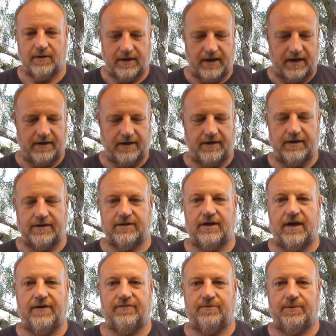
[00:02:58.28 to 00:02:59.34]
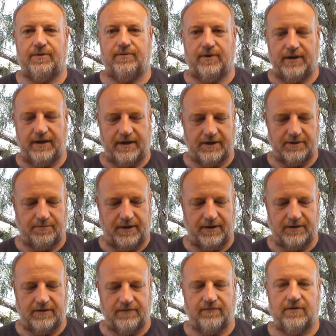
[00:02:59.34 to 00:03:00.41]
gardening doesn't have to be really
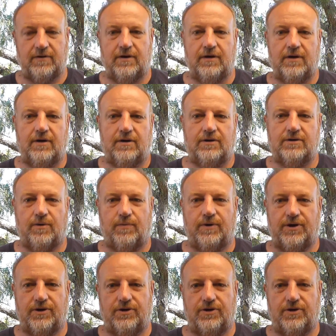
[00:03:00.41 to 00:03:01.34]
expensive. So when you